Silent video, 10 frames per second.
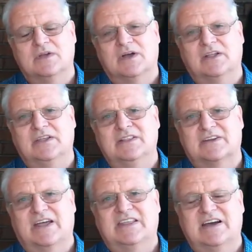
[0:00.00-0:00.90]
And in
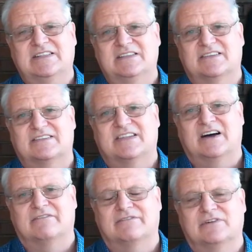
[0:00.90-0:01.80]
radiating this
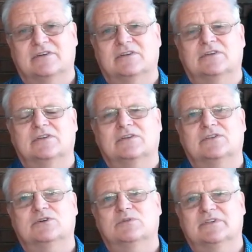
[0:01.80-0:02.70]
love,
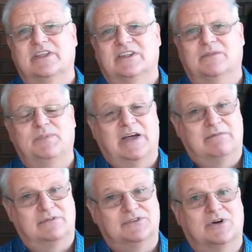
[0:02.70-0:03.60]
you will then not be
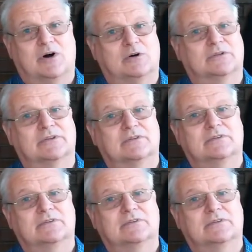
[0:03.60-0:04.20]
able to hold